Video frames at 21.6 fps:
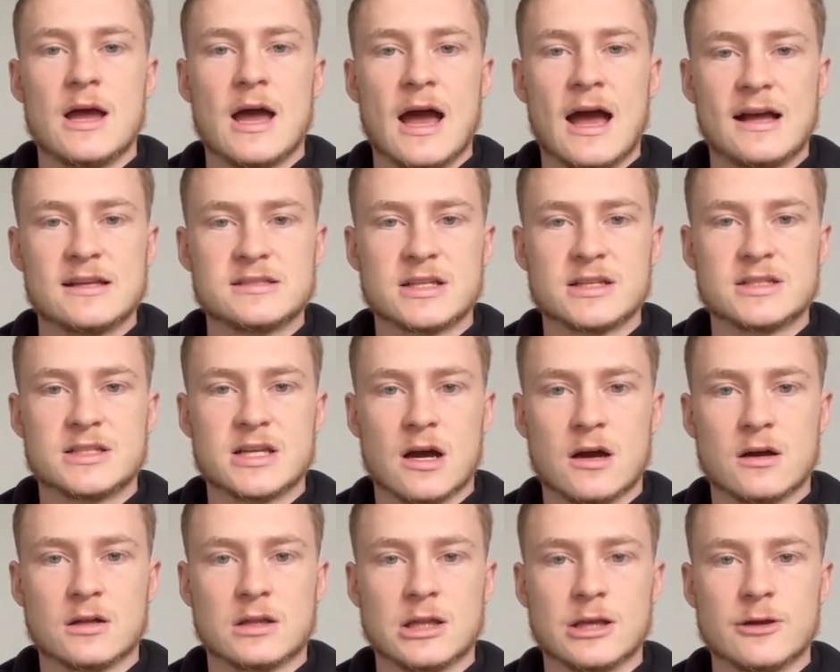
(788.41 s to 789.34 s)
as a
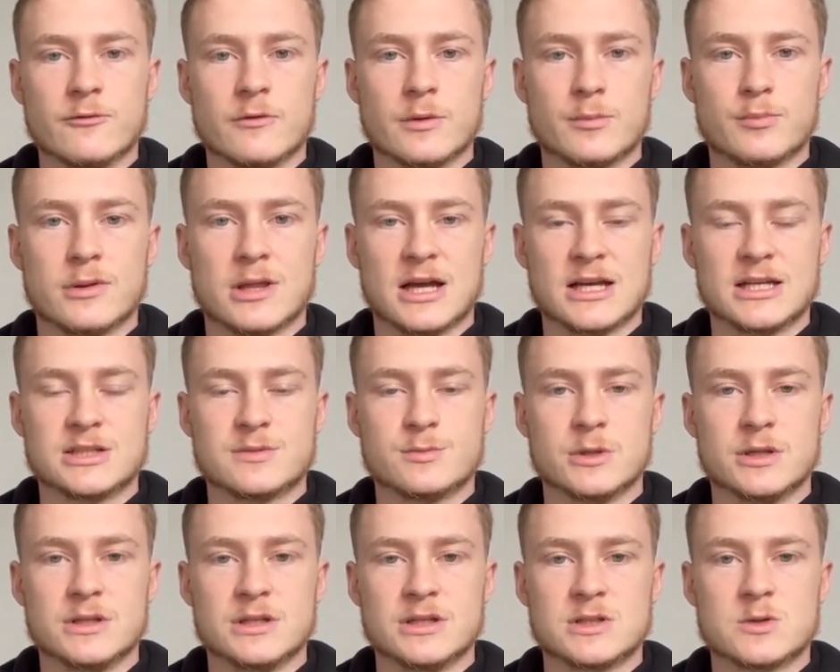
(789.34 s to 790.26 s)
Dunkley
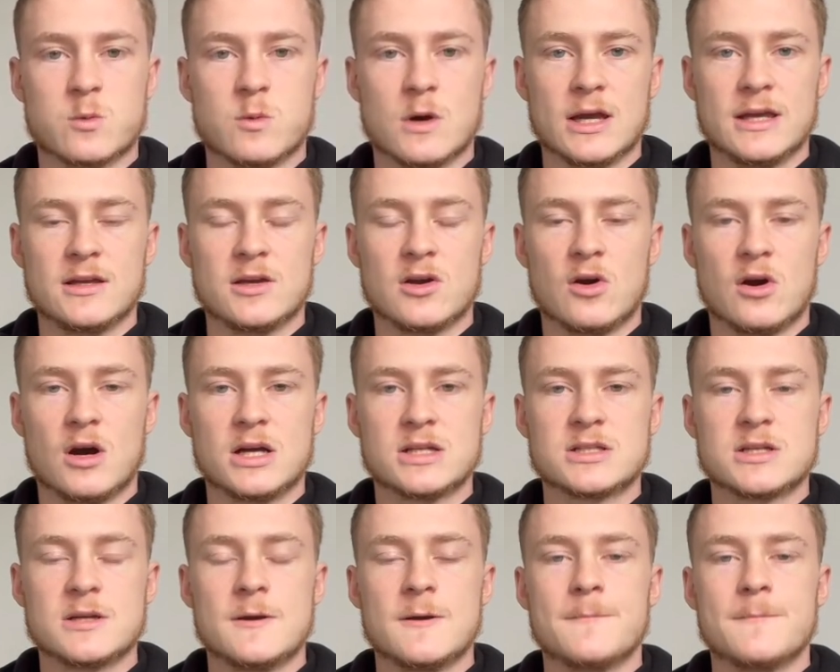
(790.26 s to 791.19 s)
replacement this week, guys.